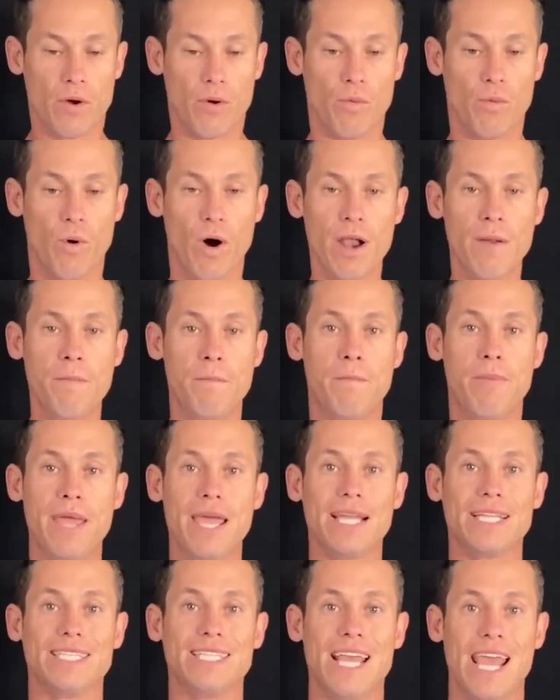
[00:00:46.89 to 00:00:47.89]
One
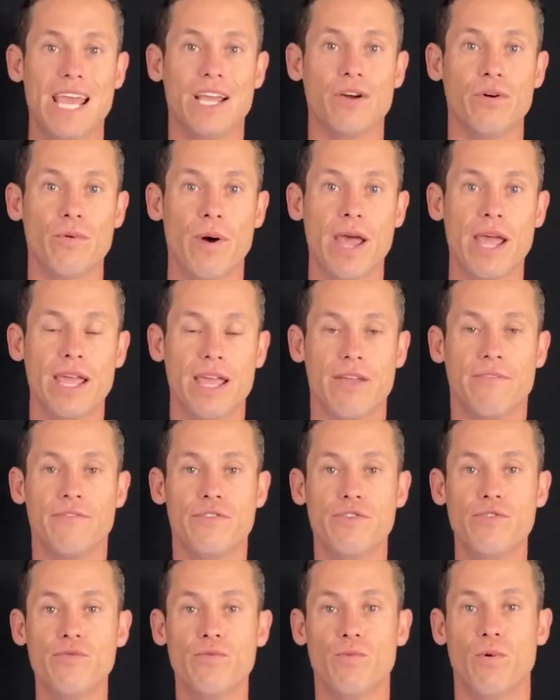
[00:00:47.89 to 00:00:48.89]
big takeaway, if
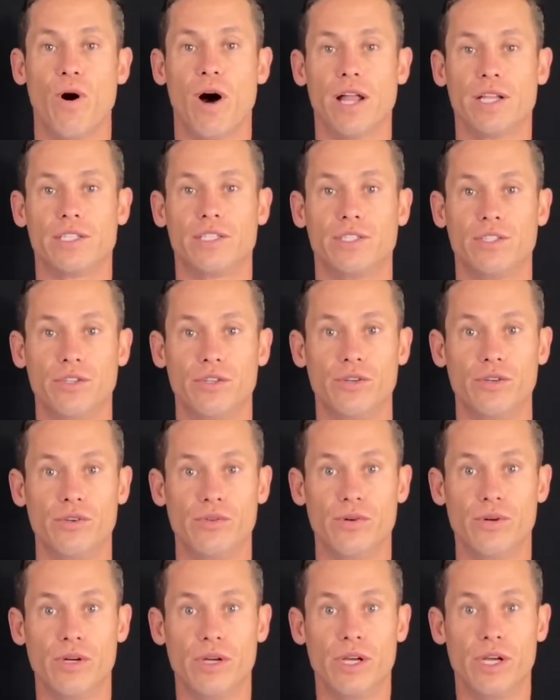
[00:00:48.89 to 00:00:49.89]
you want
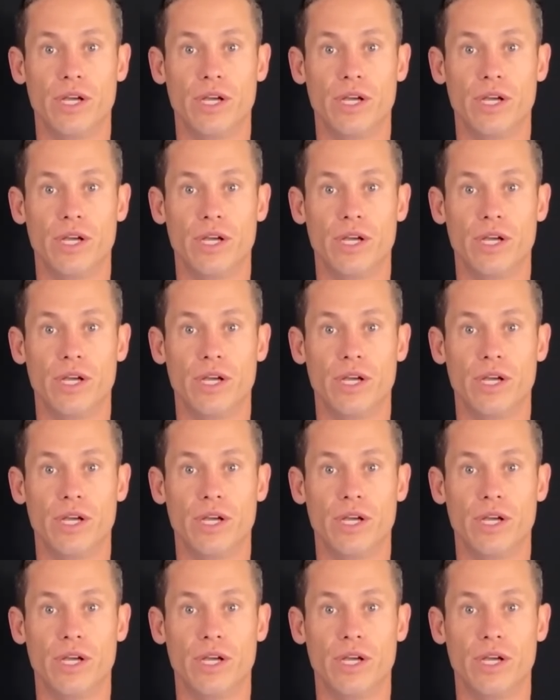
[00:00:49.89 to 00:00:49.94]
to